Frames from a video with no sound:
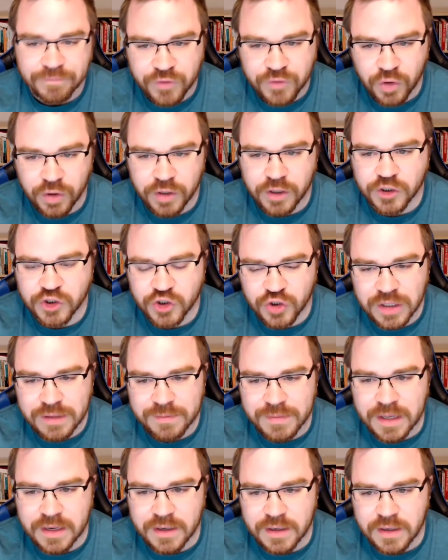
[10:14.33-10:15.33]
During your
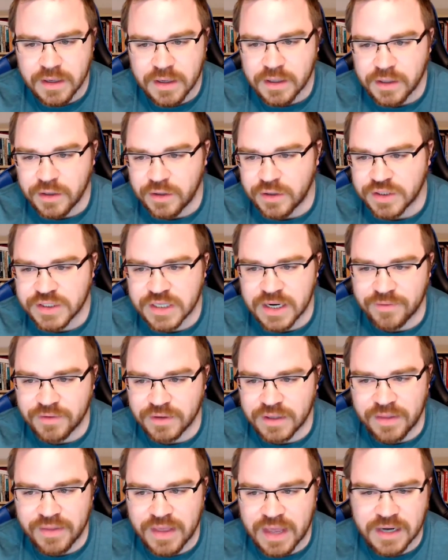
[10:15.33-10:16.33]
treatment, you
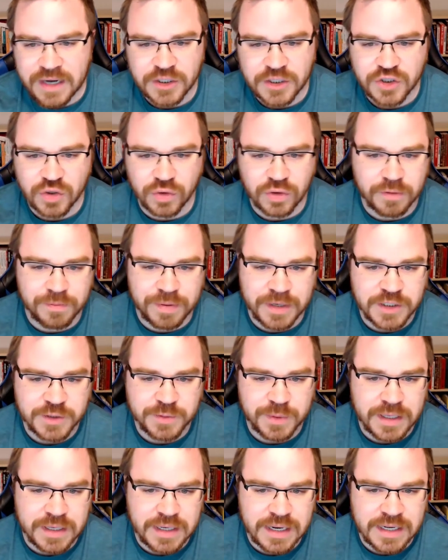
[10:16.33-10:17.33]
discovered that they had a shoulder
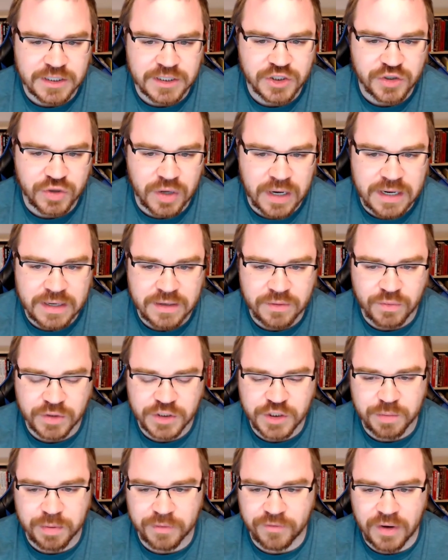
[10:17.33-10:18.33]
impingement and strain,
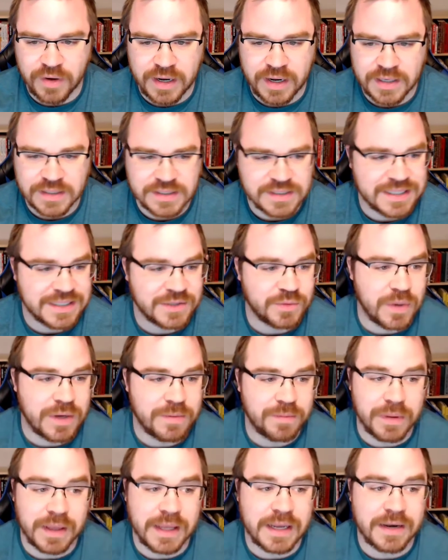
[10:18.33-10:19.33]
which you provided a
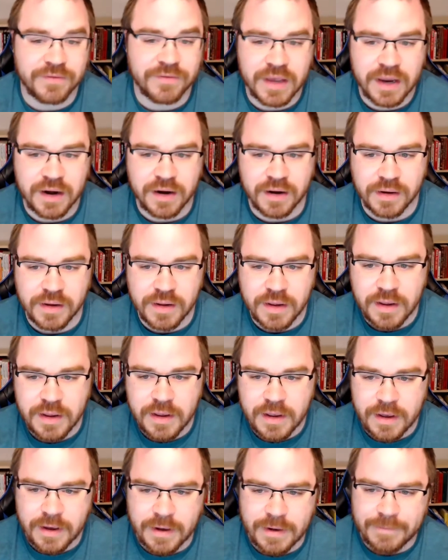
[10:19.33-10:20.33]
6-week plan of care.
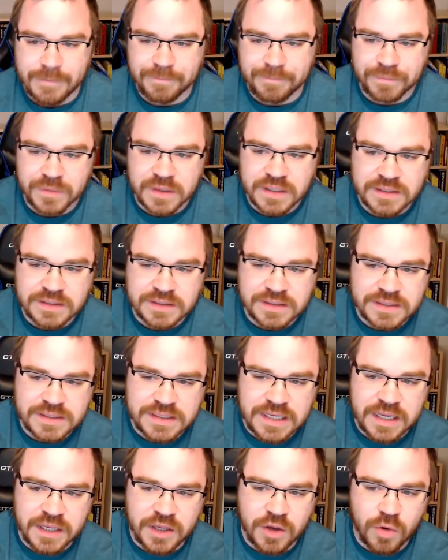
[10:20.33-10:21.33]

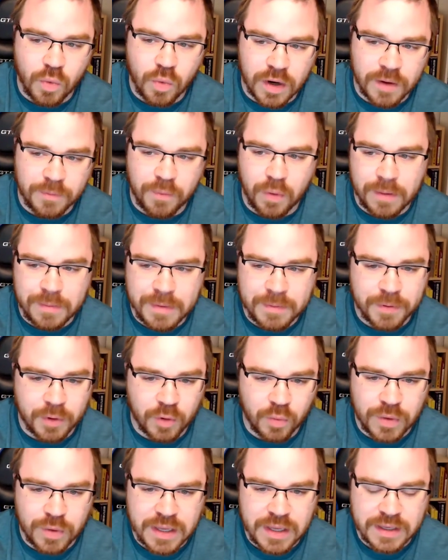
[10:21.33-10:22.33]
Seeing you one appointment
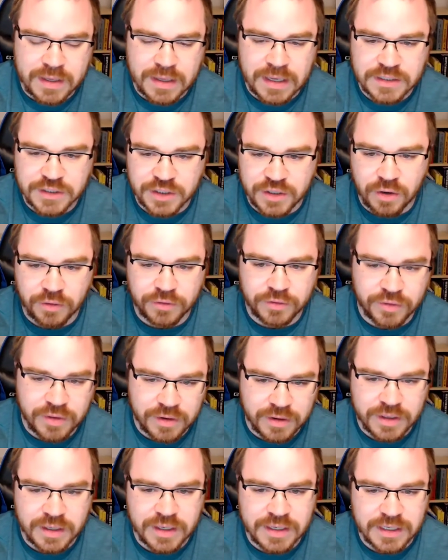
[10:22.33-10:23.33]
per week as you go through
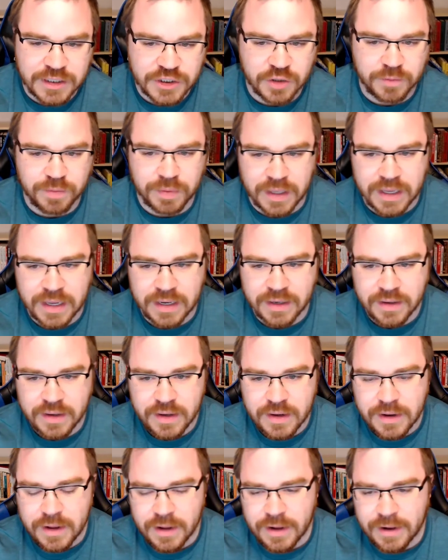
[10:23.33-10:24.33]
the initial plan,
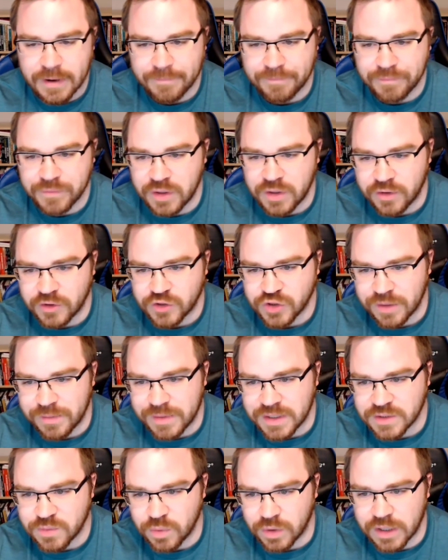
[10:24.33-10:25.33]
the
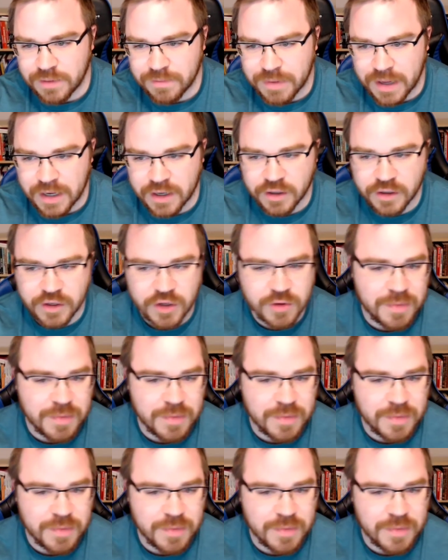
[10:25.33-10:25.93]
treatment is working better.